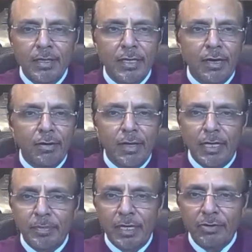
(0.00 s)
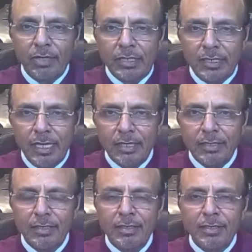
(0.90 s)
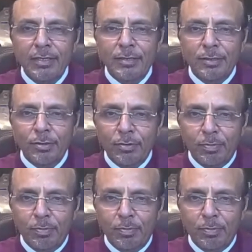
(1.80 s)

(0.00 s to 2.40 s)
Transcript: Now, let me request Ziad to